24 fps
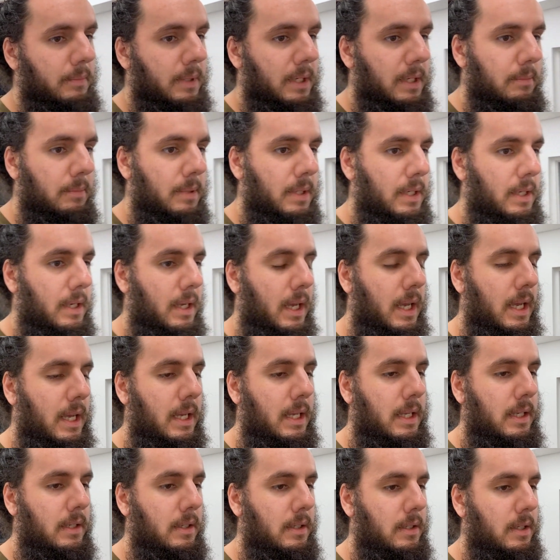maybe
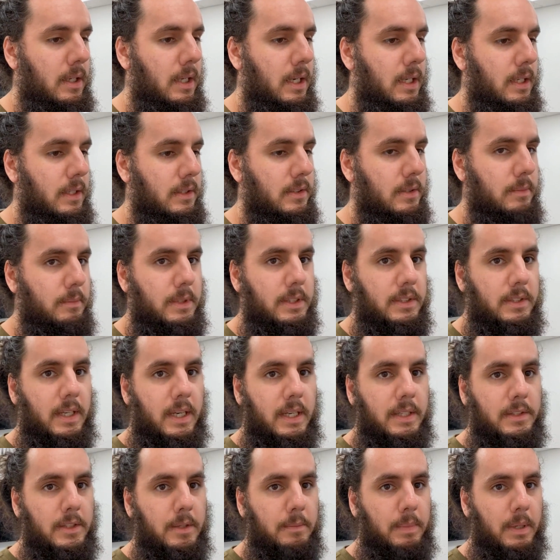and getting some
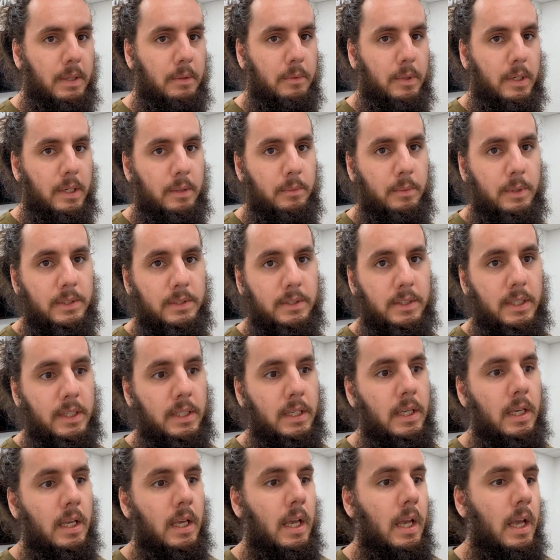designs up on wine and
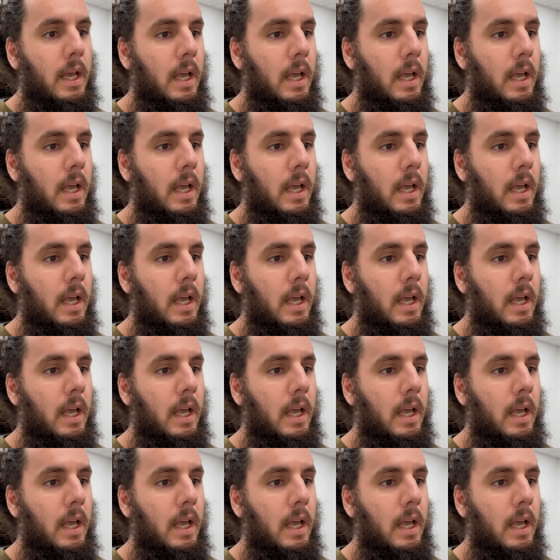whiskey.